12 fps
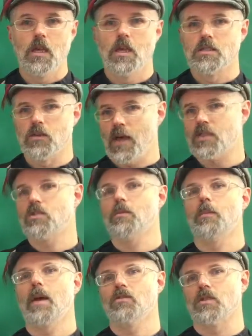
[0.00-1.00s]
So
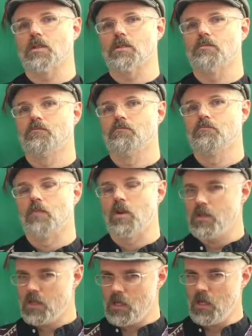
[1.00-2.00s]
actionable metrics are
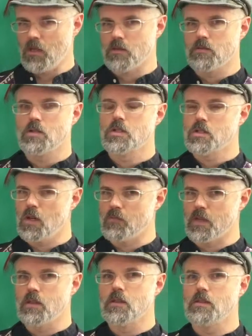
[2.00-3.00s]
the key to
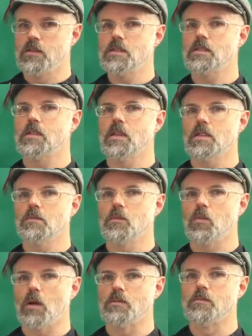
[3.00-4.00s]
solving the disengagement
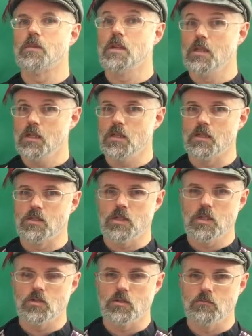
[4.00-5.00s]
problem in
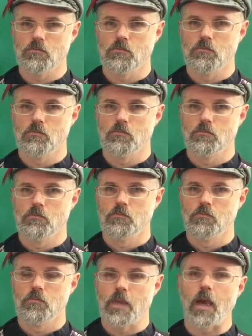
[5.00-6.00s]
education.
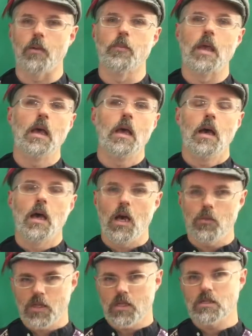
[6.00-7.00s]
Now,
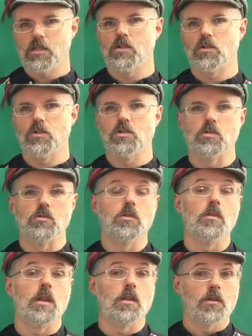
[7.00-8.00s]
I'll begin to introduce you
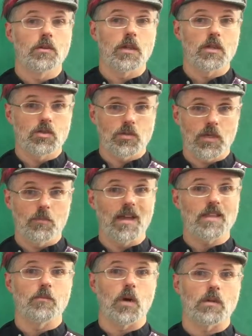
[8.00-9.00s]
to the learning tree
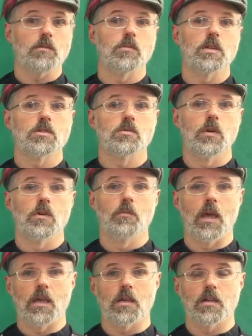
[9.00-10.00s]
meta-model, which will
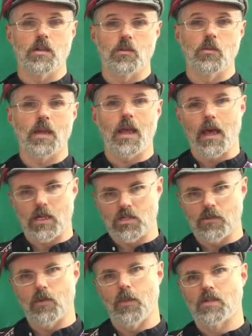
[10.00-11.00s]
make clear what
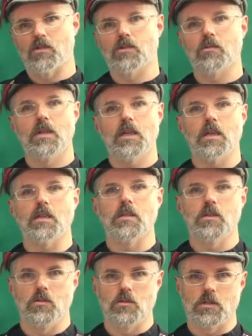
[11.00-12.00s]
actionable metrics we need to
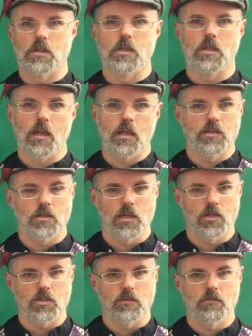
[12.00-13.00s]
use in
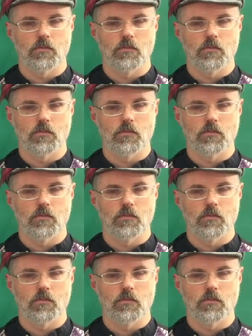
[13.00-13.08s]
education.